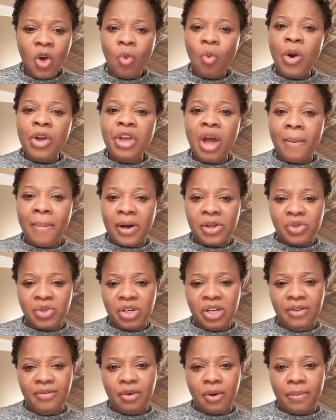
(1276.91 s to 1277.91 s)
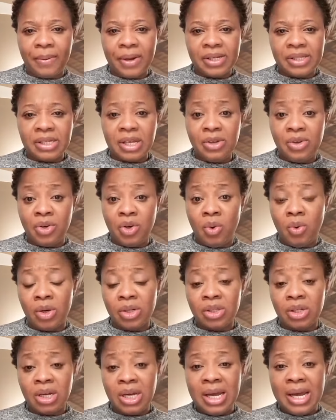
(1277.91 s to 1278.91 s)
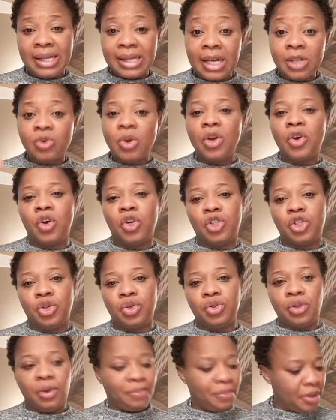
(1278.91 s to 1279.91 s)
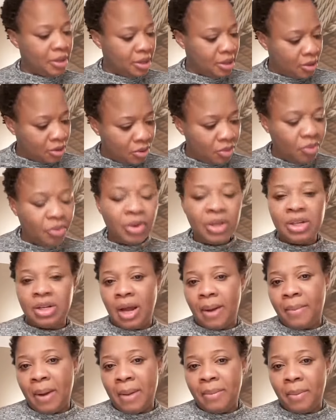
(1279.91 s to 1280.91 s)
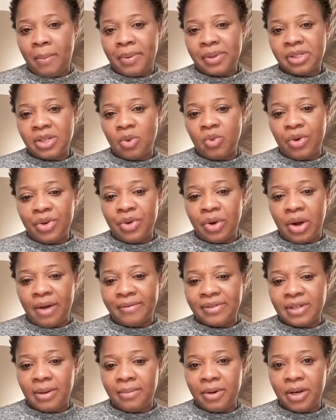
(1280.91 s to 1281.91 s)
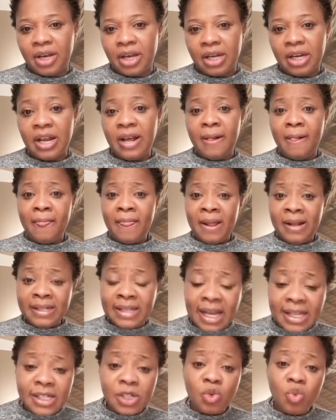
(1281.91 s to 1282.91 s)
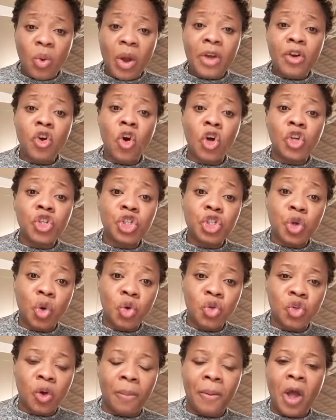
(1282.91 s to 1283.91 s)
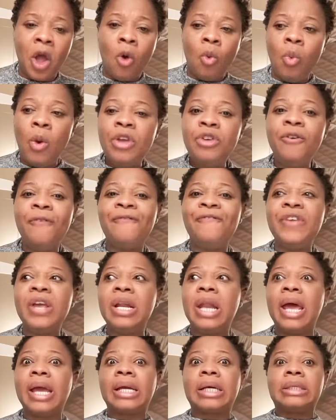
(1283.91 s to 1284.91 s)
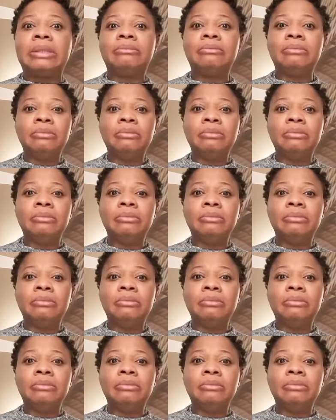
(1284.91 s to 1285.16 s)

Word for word: When you're about to give up and say, you know what, that's when God shows up. Read that Bible passage when you're after Him again. That is when God shows up. When you feel like,